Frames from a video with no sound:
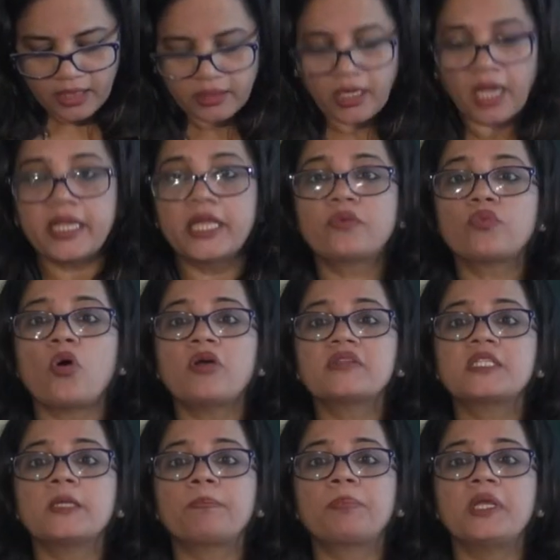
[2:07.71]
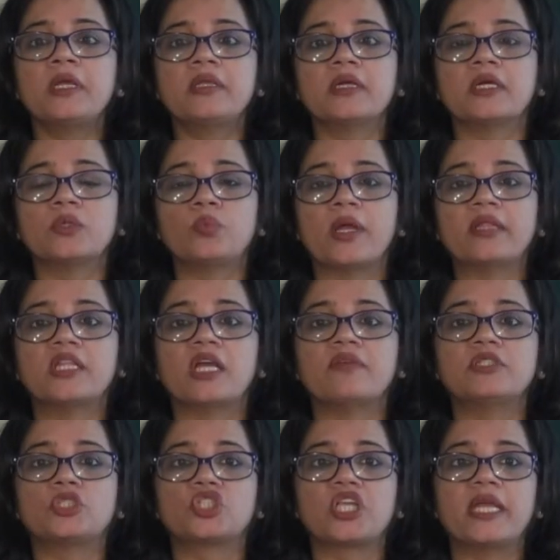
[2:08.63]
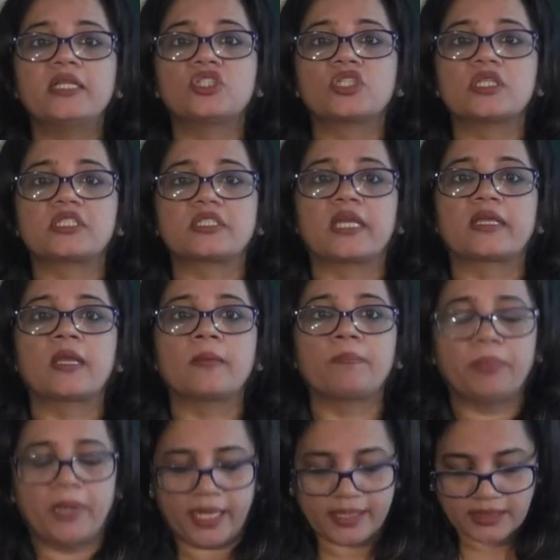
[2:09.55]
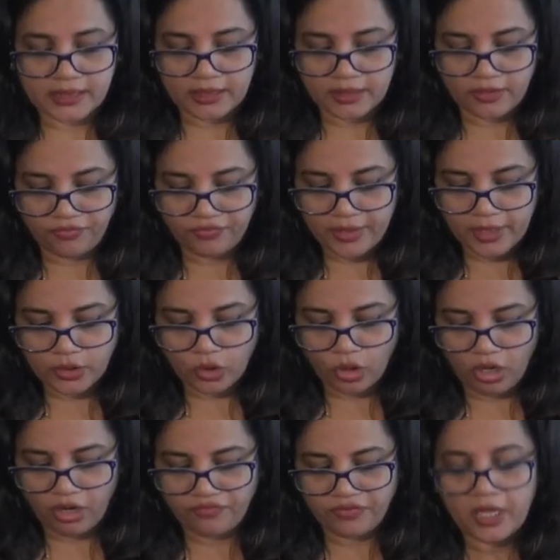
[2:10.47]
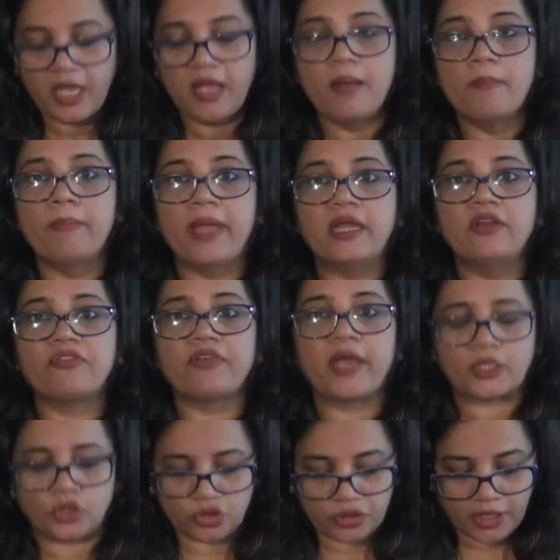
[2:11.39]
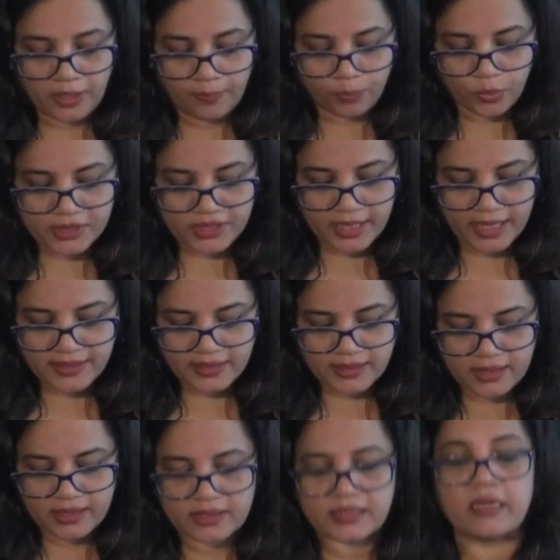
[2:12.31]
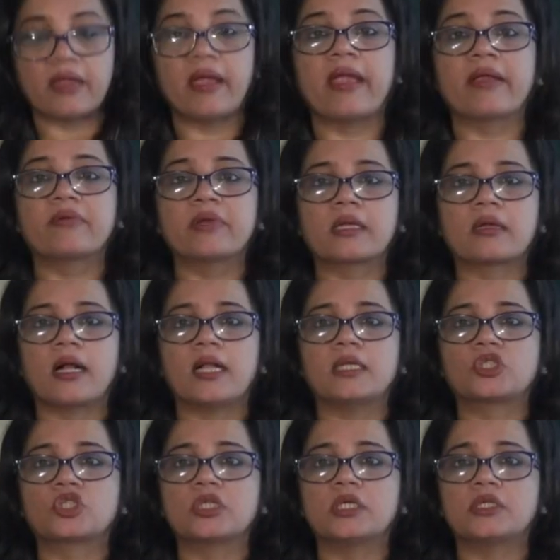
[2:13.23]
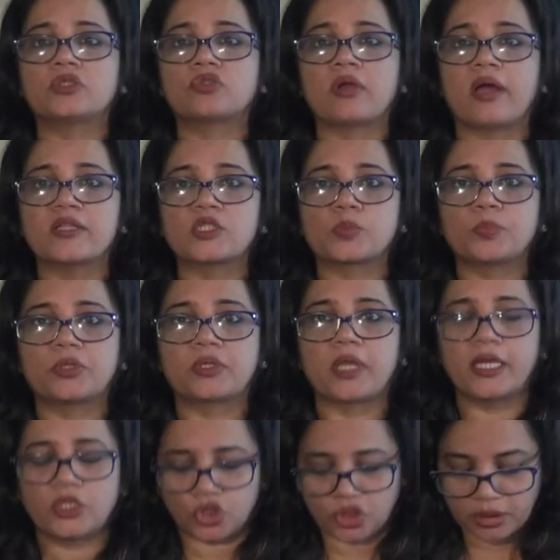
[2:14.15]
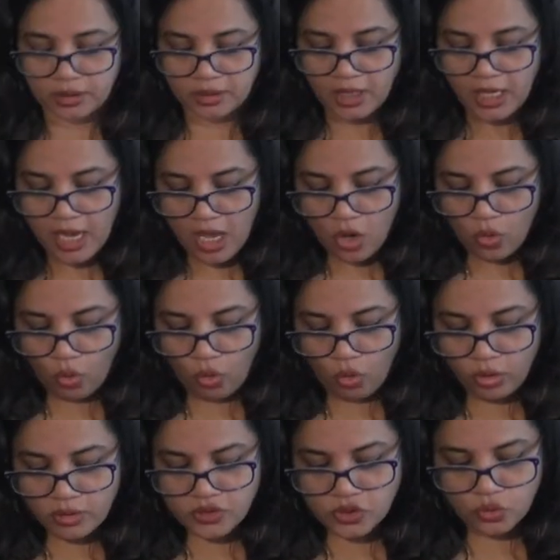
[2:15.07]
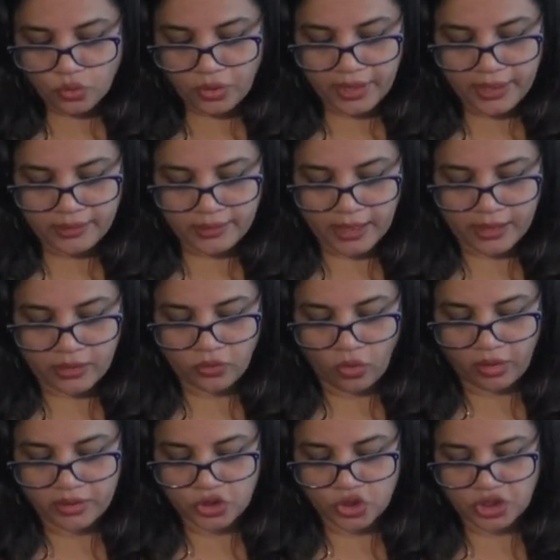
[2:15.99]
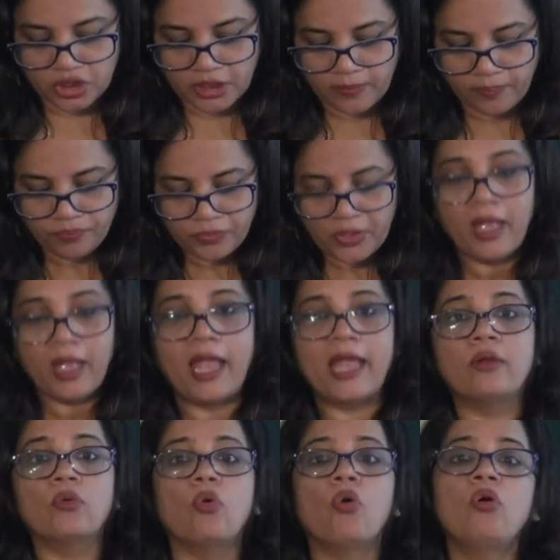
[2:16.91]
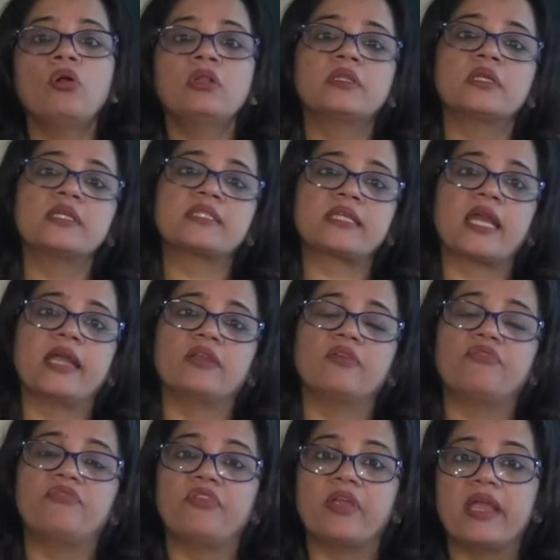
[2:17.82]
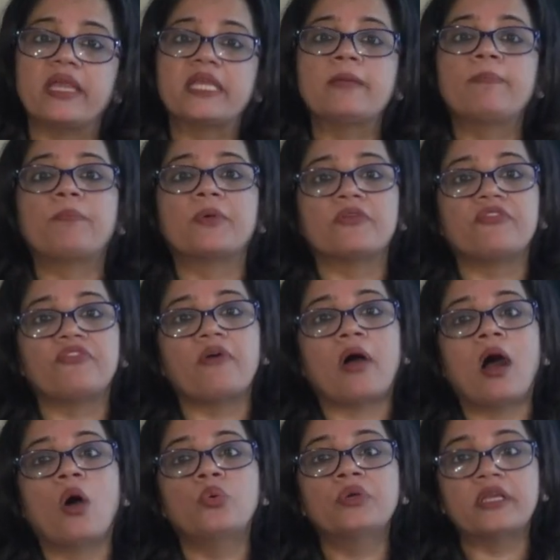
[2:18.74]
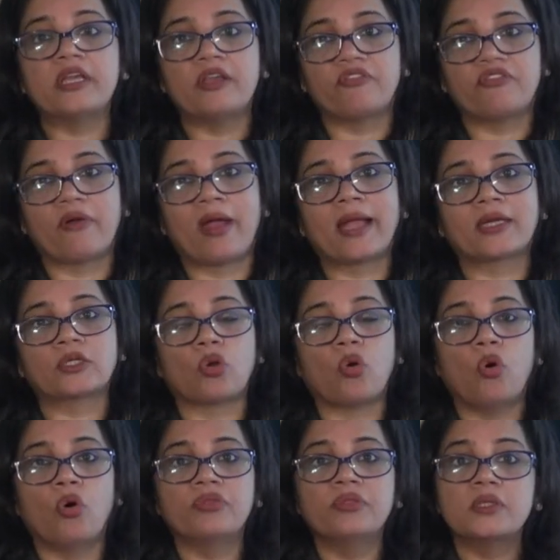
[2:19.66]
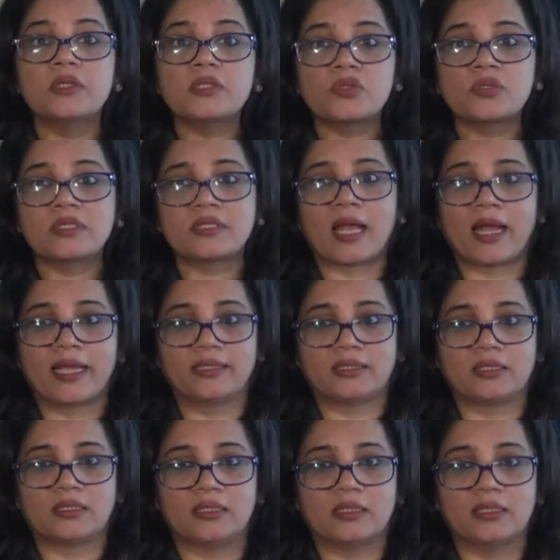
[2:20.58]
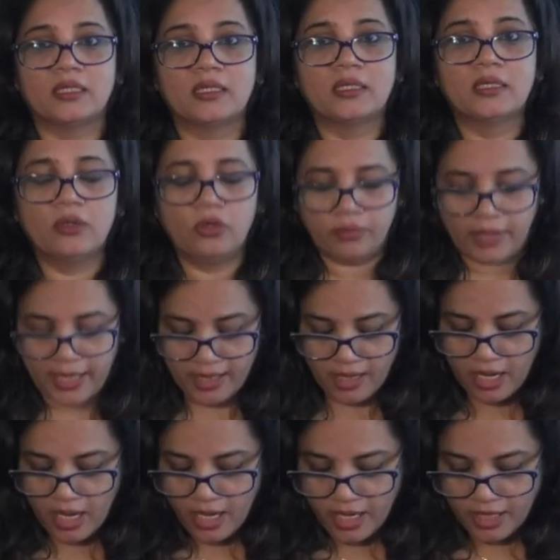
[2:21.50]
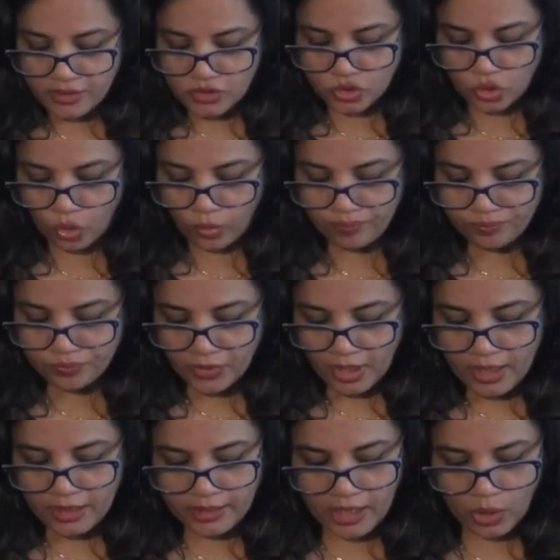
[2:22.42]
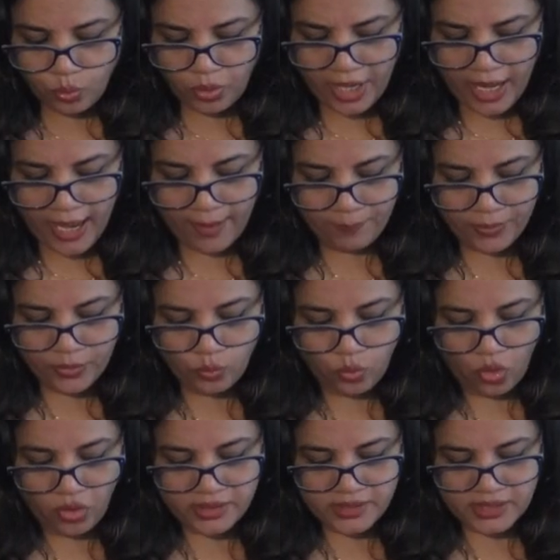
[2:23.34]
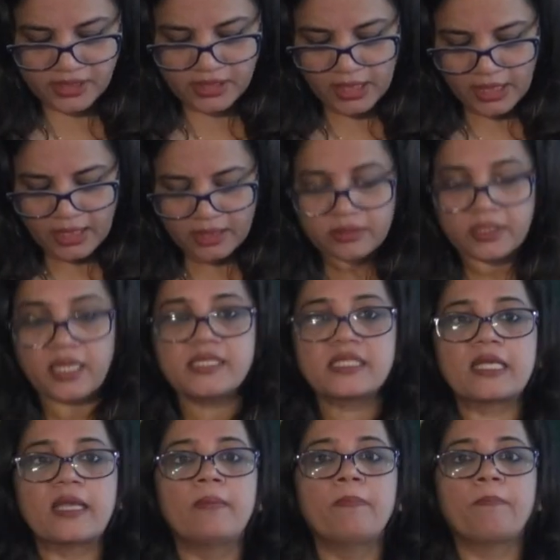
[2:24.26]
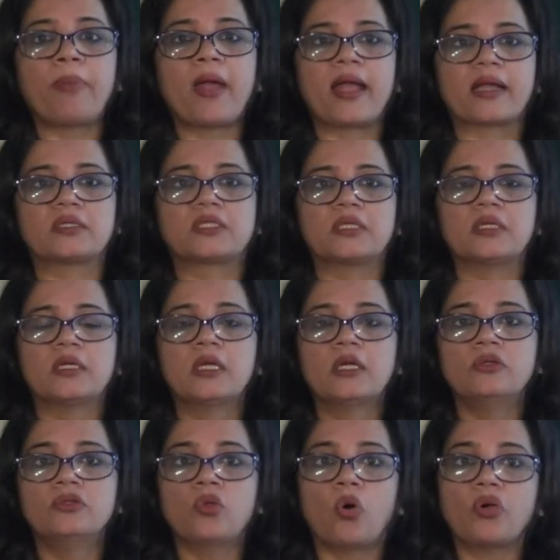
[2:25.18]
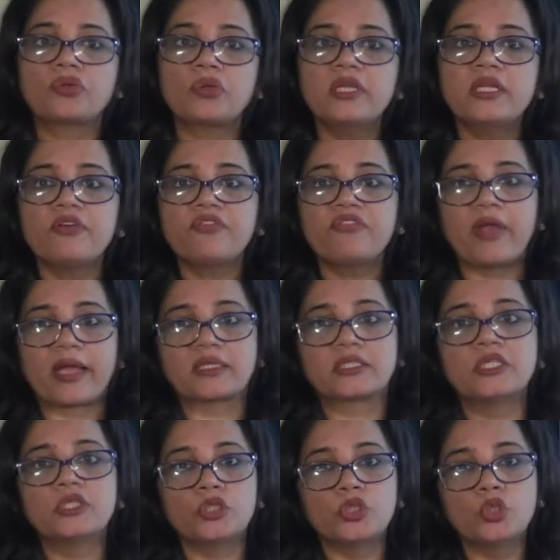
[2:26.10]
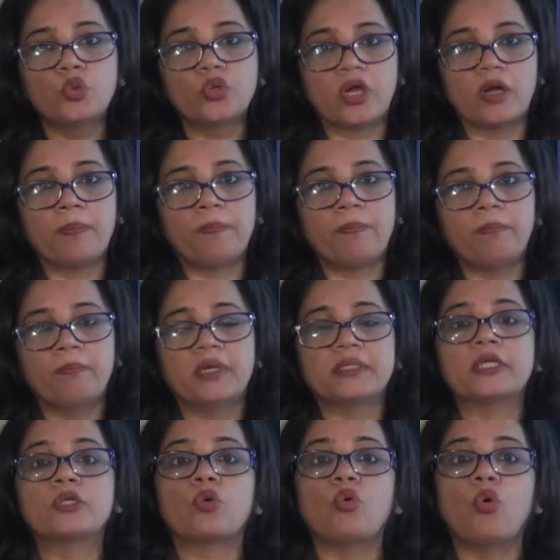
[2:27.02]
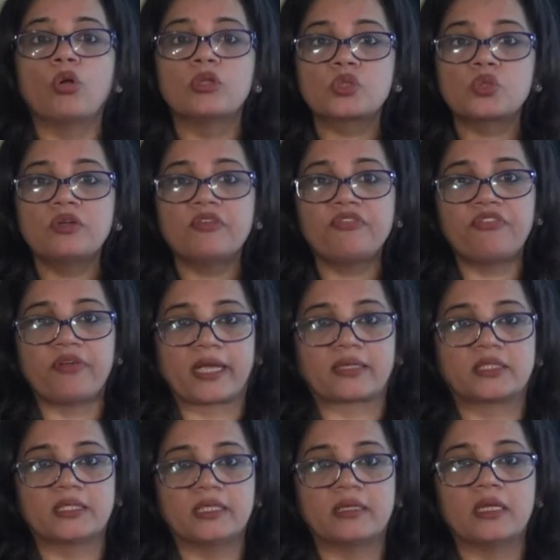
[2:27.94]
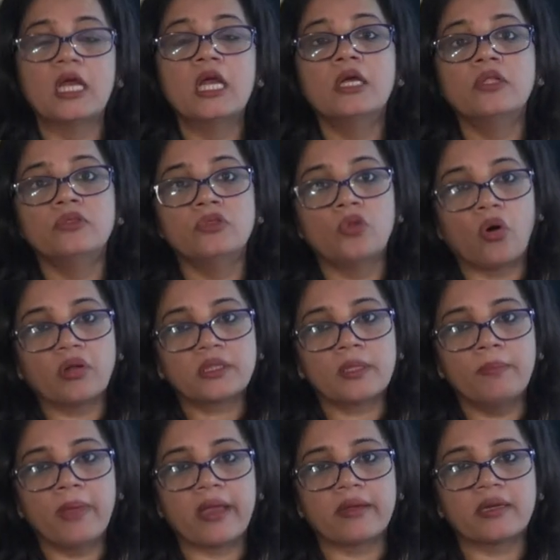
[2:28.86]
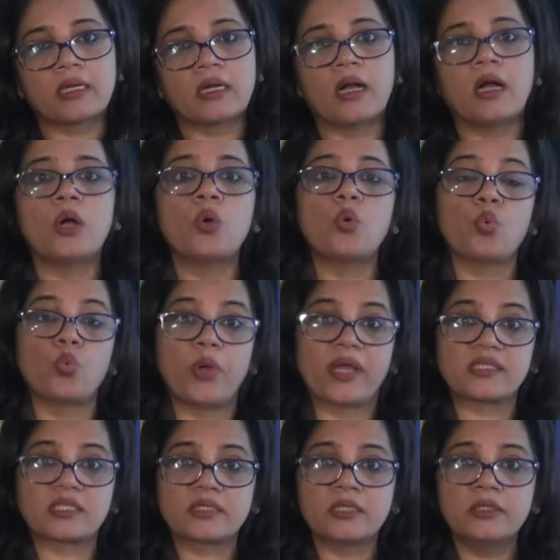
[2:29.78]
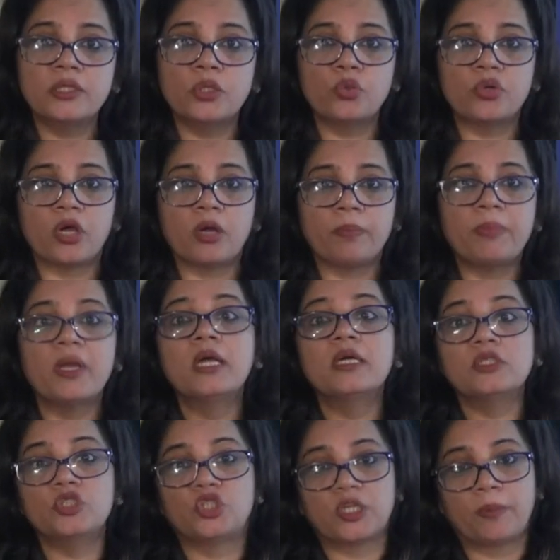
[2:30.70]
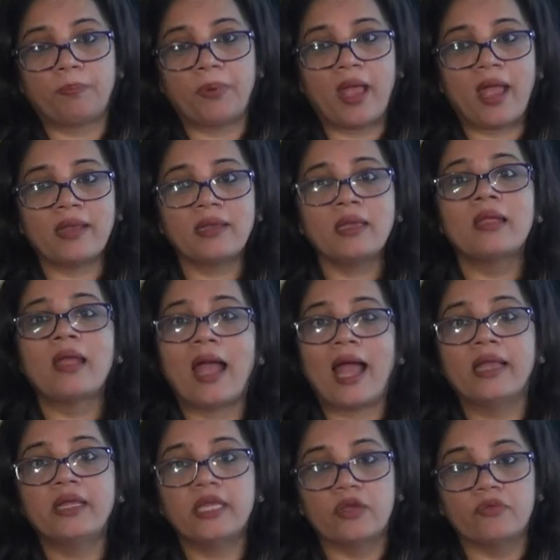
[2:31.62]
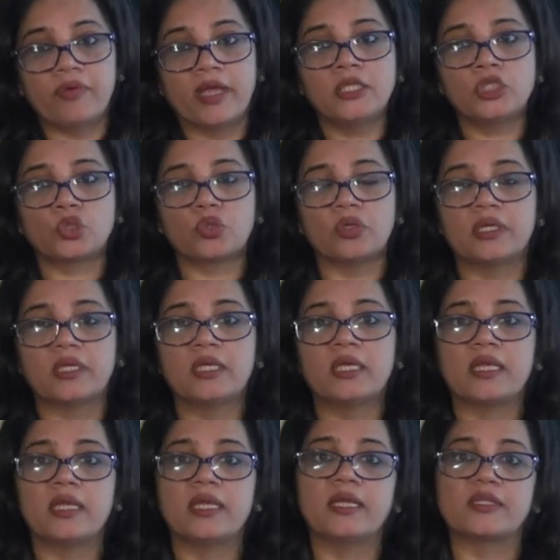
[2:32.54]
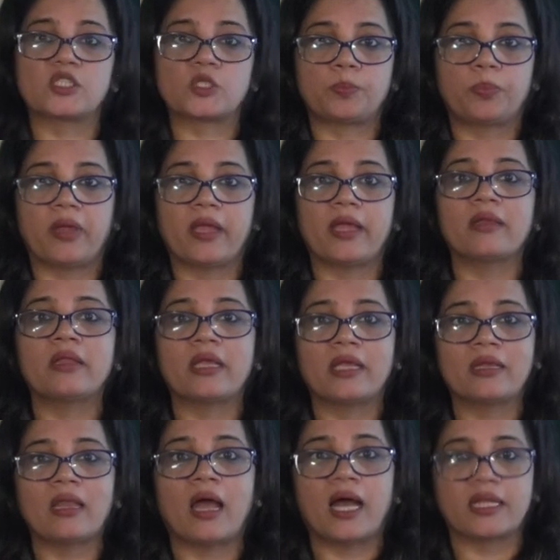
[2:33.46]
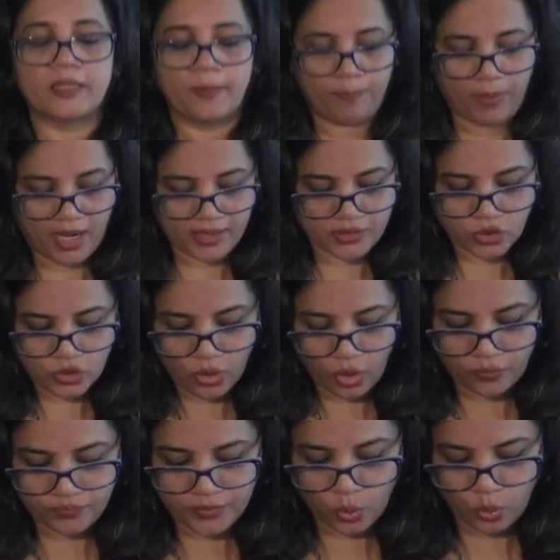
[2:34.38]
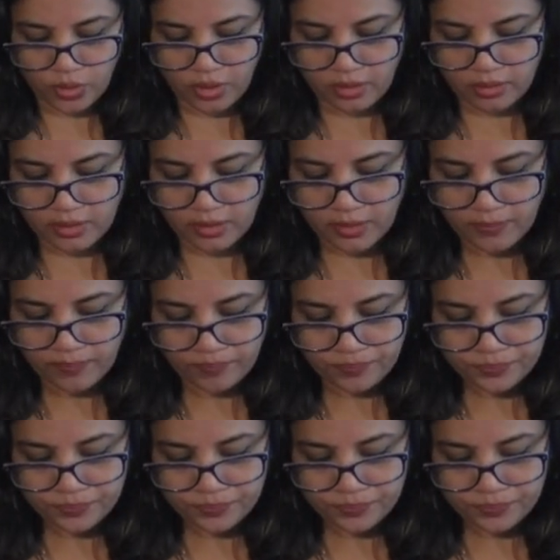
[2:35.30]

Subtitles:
Now, it was a period when there were changes taking place in the field of manufacturing processes, agriculture, transportation, also in technology. And all this had a very profound effect on the society. All right? So, now what happened was this impact not only affected Europe, but it also affected North America, Western Europe, Japan, and eventually it spread in other parts of the world.